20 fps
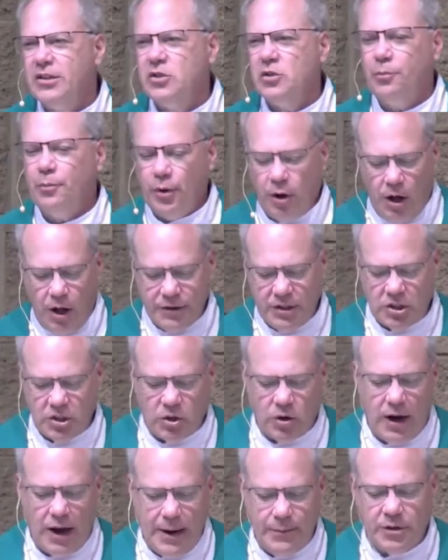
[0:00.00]
Paul
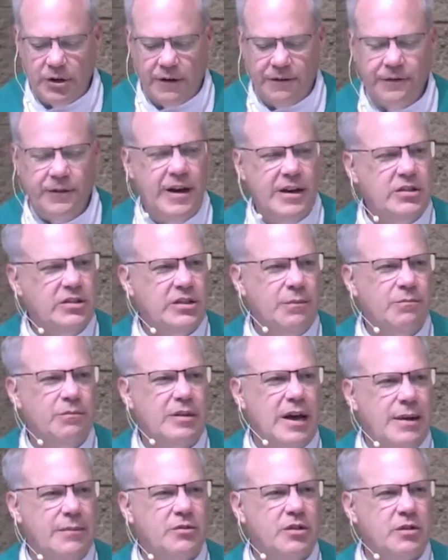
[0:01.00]
describes our faith
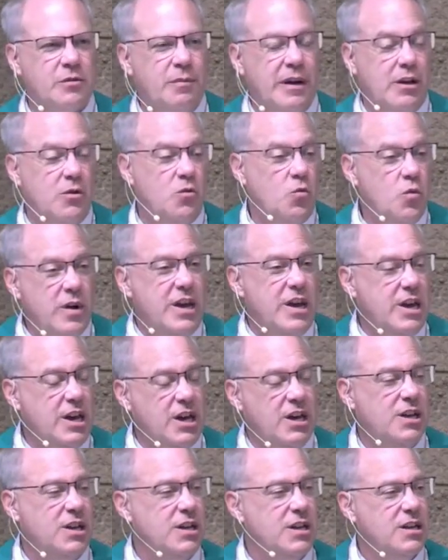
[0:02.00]
sometimes as being
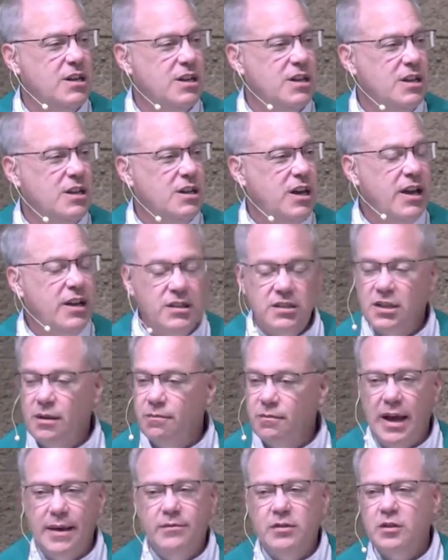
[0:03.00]
weak and
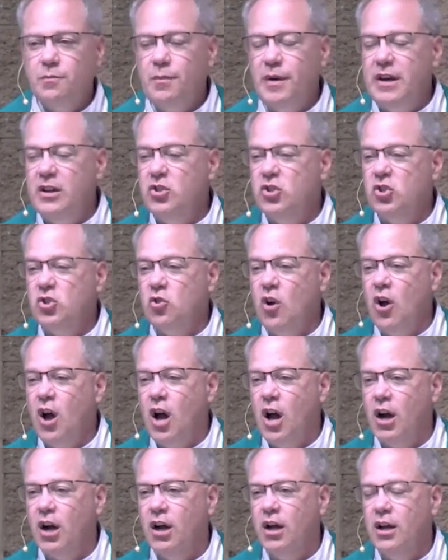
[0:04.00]
sometimes as being strong.